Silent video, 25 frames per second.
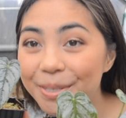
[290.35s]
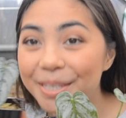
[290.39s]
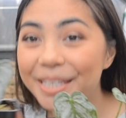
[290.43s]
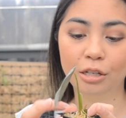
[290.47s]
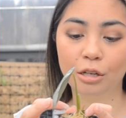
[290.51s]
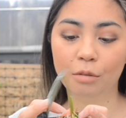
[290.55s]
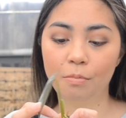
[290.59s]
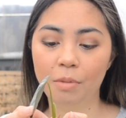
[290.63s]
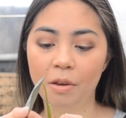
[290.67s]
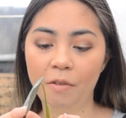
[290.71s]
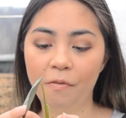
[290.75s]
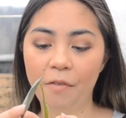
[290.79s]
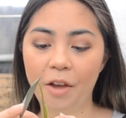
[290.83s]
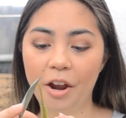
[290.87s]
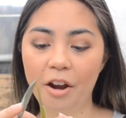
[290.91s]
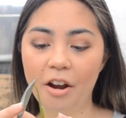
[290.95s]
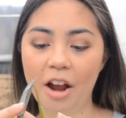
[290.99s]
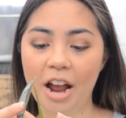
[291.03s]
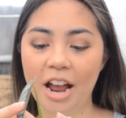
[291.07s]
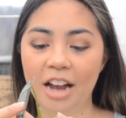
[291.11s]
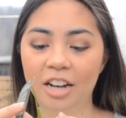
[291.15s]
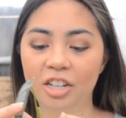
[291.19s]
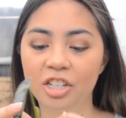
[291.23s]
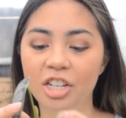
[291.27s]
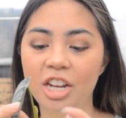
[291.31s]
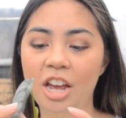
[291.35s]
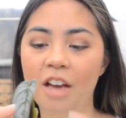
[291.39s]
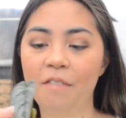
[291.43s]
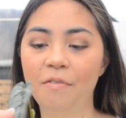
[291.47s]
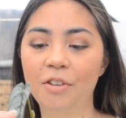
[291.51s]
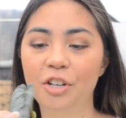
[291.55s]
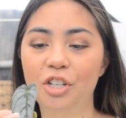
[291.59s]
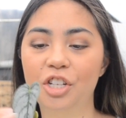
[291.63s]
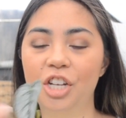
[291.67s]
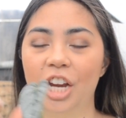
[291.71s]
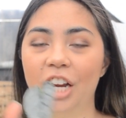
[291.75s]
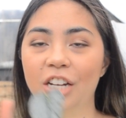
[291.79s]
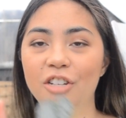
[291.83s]
To be fair, I actually
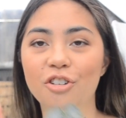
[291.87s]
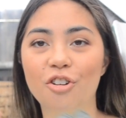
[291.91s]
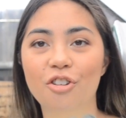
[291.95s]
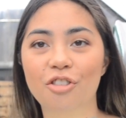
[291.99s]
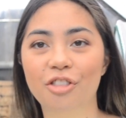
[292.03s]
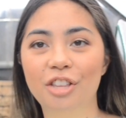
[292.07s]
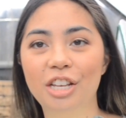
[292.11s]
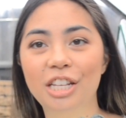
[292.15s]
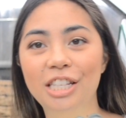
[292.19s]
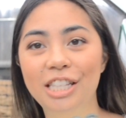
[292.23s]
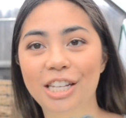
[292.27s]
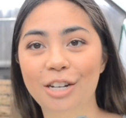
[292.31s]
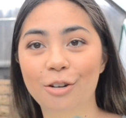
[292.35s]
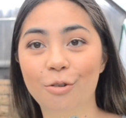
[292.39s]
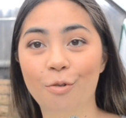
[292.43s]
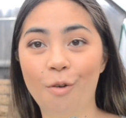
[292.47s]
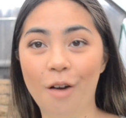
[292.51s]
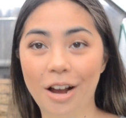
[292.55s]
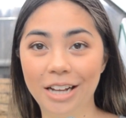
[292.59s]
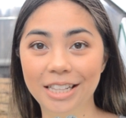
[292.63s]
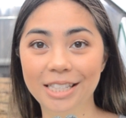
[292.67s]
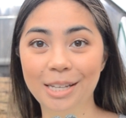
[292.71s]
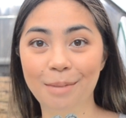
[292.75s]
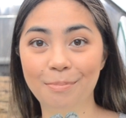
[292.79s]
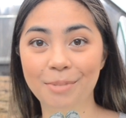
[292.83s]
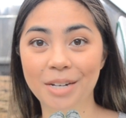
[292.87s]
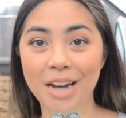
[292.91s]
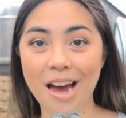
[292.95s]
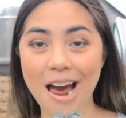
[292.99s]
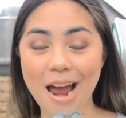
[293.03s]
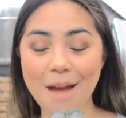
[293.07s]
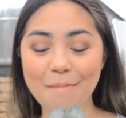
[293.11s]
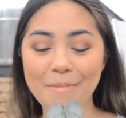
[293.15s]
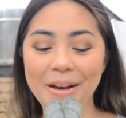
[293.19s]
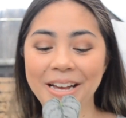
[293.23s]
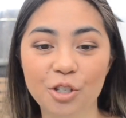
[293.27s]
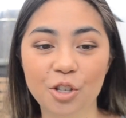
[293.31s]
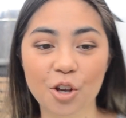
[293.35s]
haven't checked on these in quite some time.